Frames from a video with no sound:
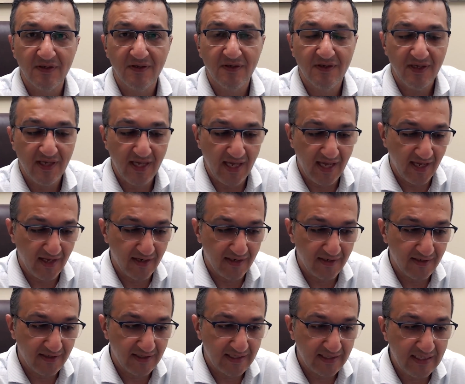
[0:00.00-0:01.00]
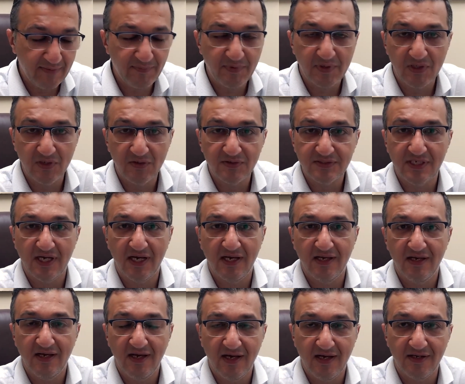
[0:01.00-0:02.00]
And keep a close eye
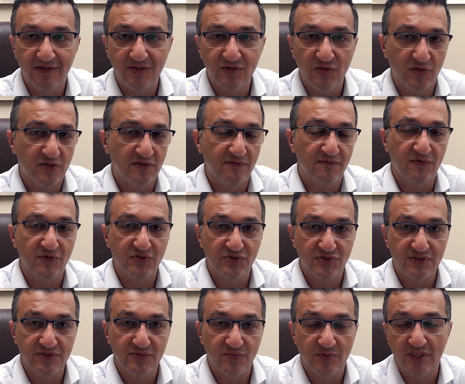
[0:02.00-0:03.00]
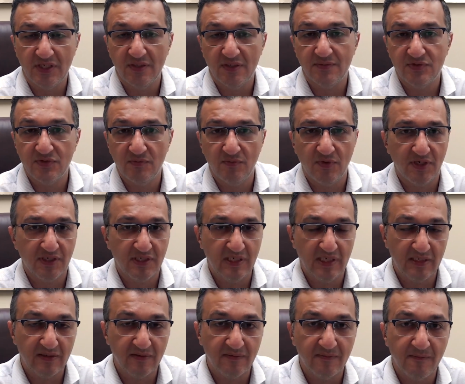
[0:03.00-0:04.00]
on your conversions when it comes to
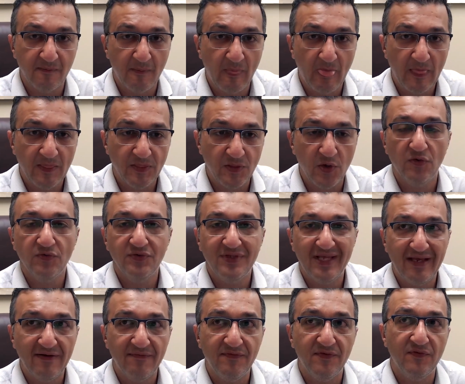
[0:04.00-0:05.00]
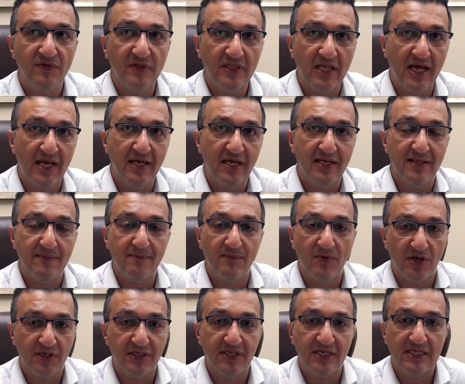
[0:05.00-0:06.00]
marketing. Don't ever rely on a
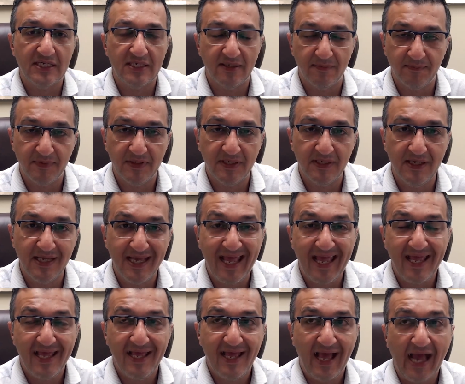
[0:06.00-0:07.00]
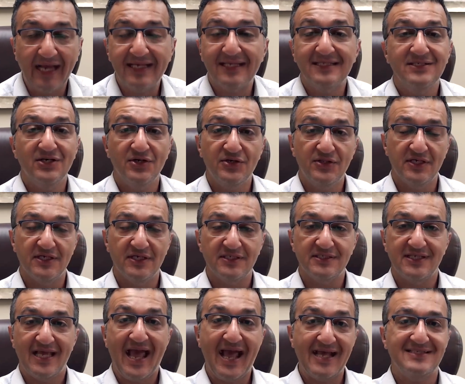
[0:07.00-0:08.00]
marketing company. I can tell you
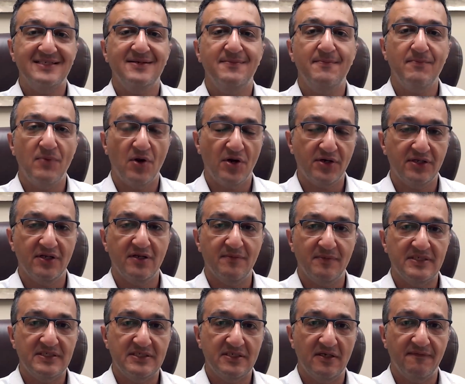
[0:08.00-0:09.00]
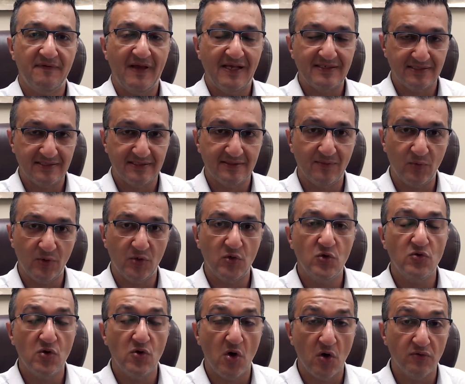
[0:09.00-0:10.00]
this, as a marketer myself, as someone
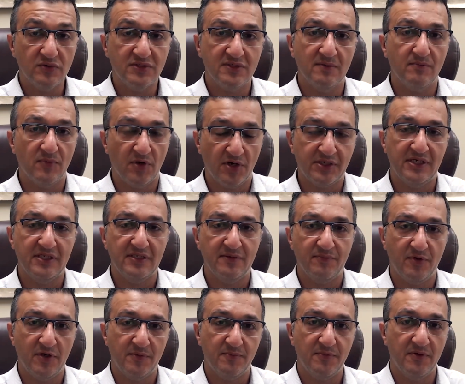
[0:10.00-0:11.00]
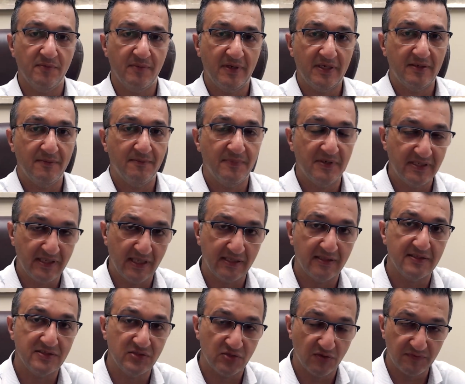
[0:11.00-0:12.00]
who owns a marketing department in my company
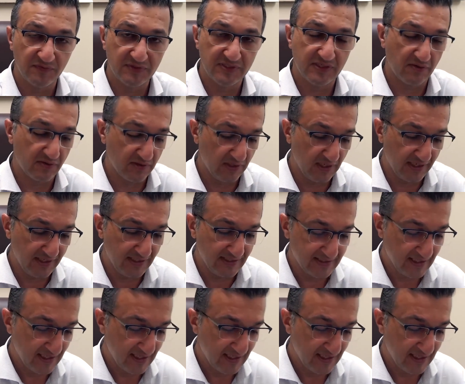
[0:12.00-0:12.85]
that services our clients,